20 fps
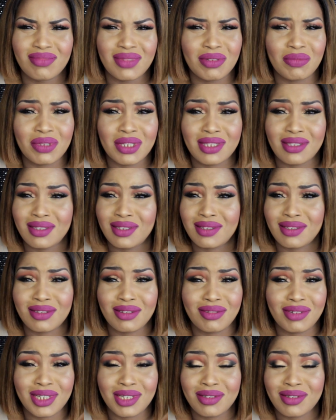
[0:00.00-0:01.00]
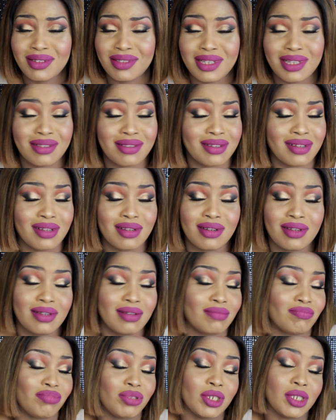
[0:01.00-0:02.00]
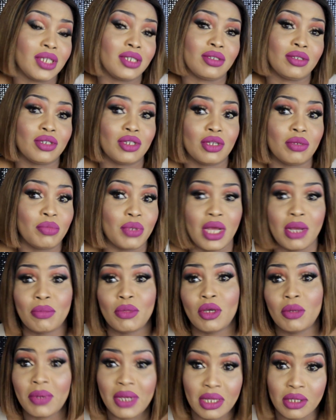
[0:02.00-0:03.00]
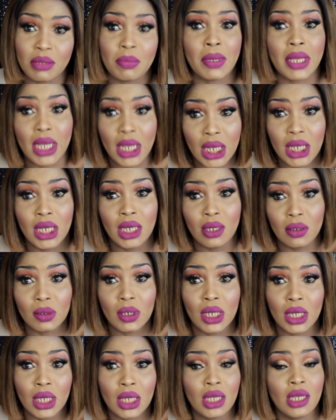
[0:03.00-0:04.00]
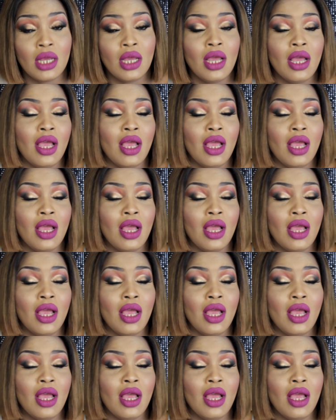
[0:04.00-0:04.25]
maybe 600 to 1,000. I don't know, but I'm not about to pay, okay?